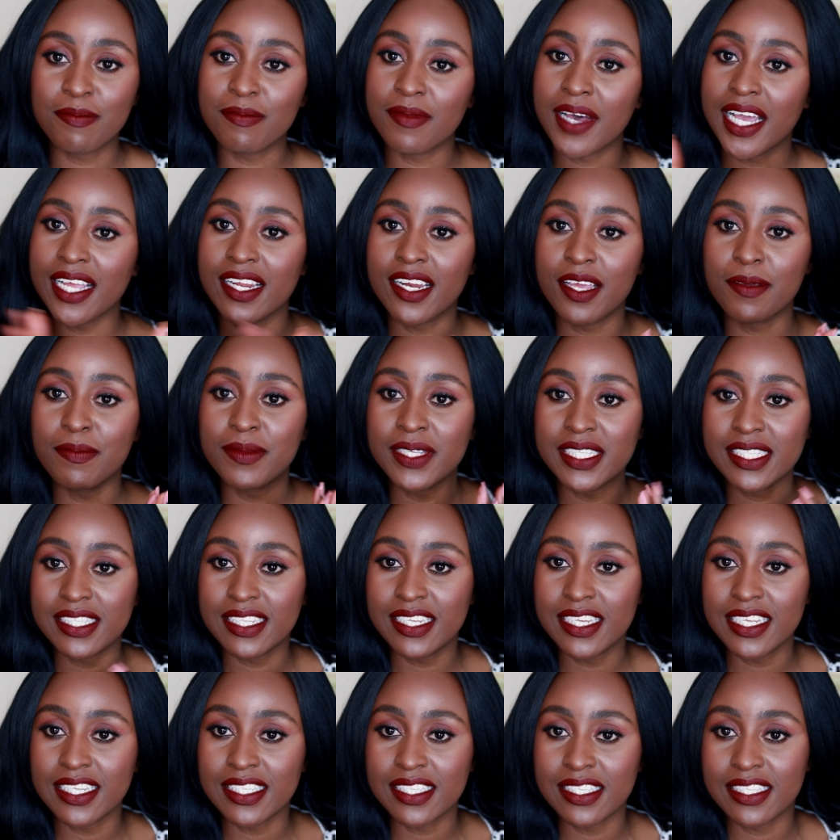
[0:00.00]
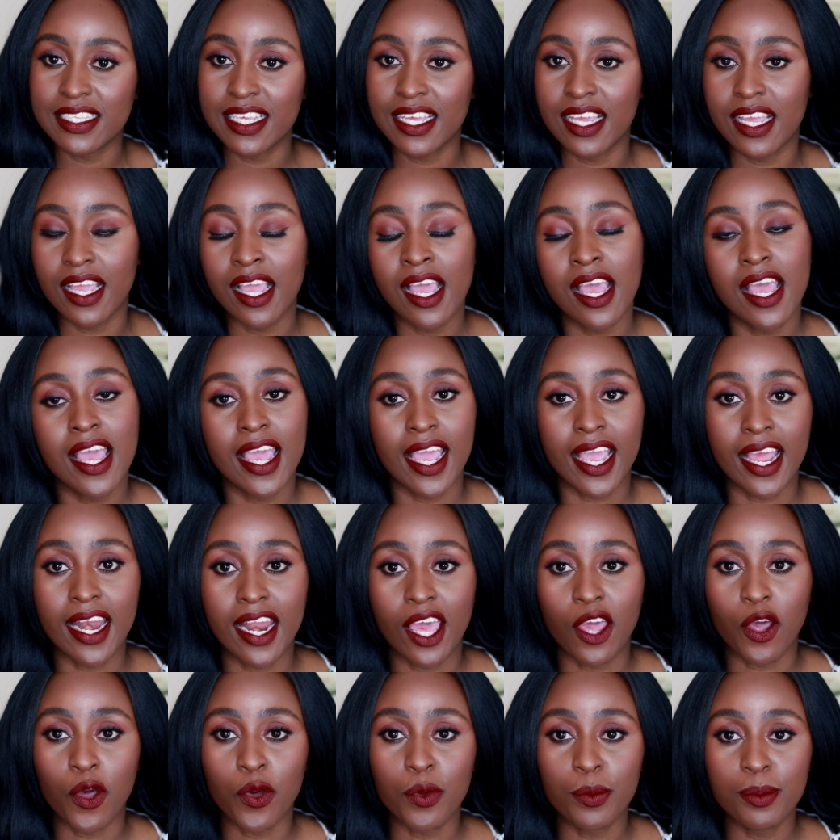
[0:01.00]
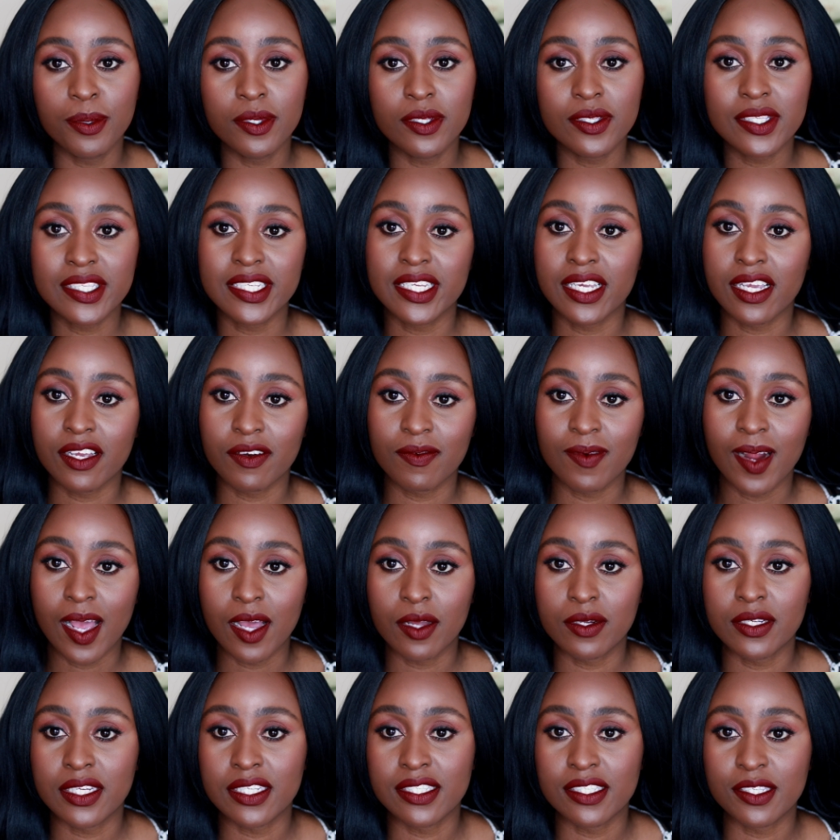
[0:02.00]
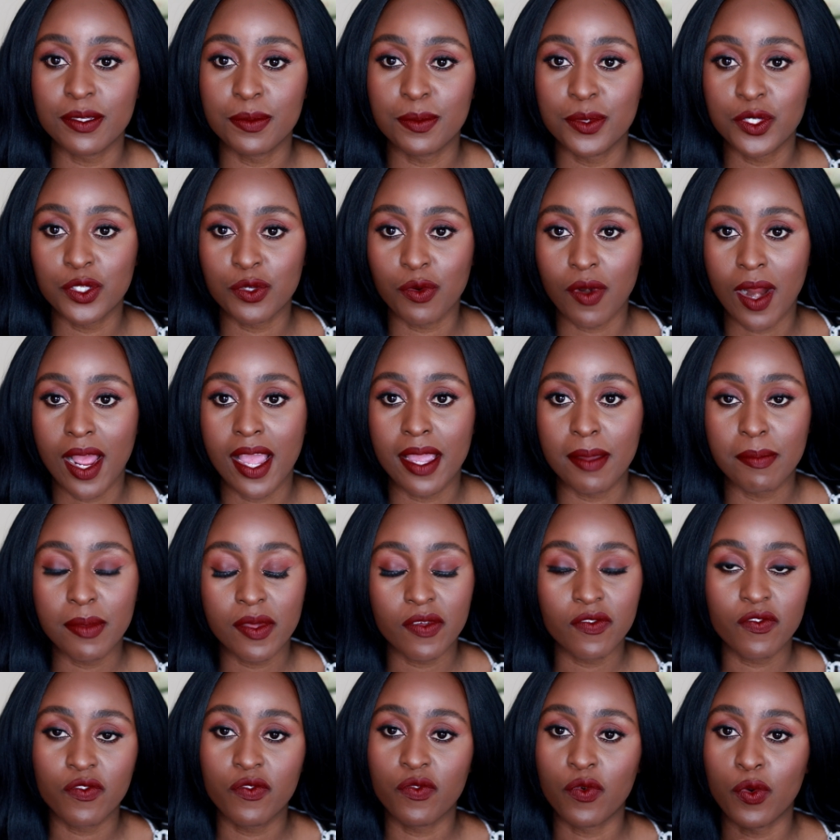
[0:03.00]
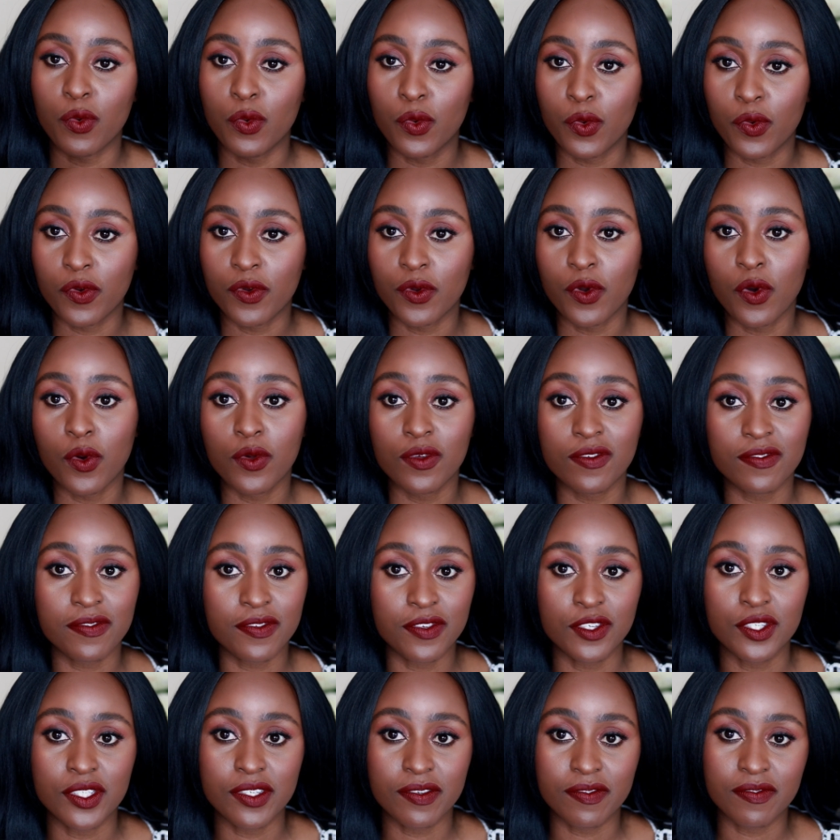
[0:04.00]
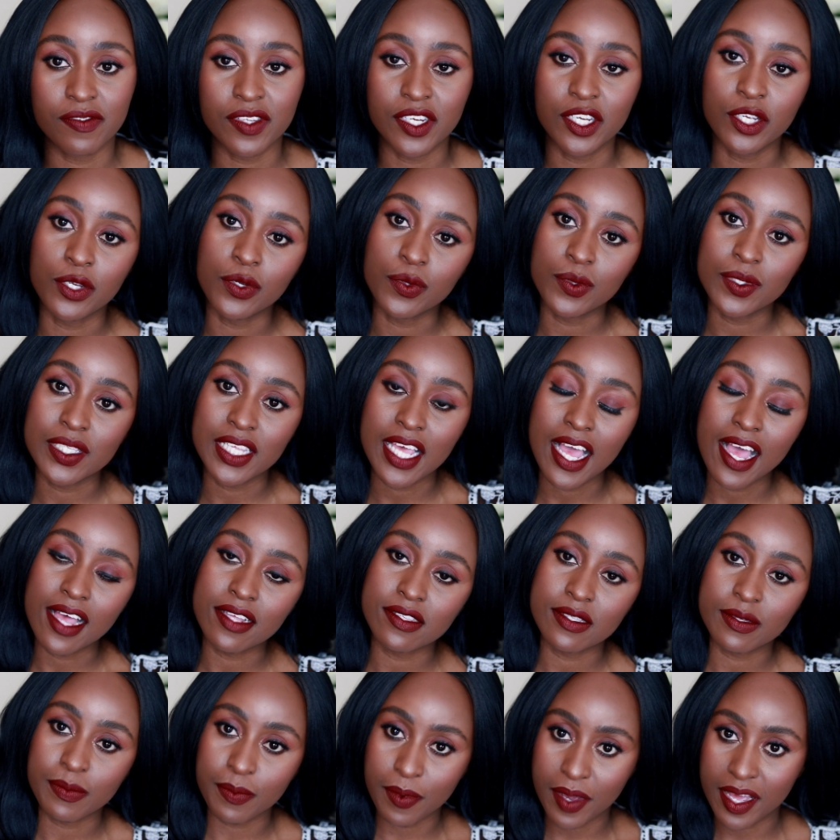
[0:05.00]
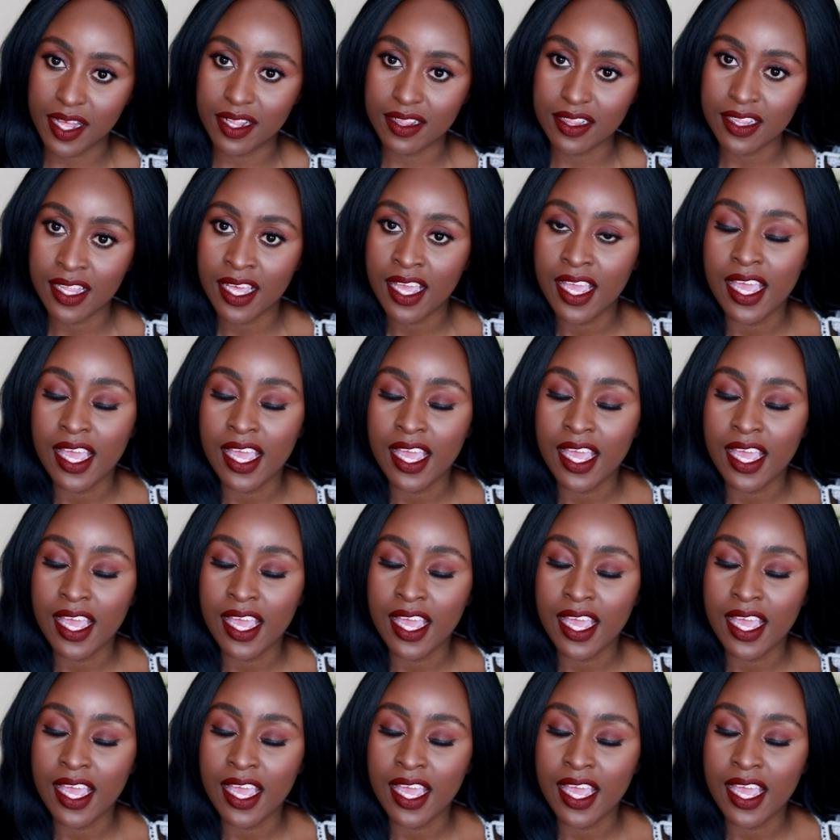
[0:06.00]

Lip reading: My name is Nisi and I hope you stick around and subscribe for all future videos as well.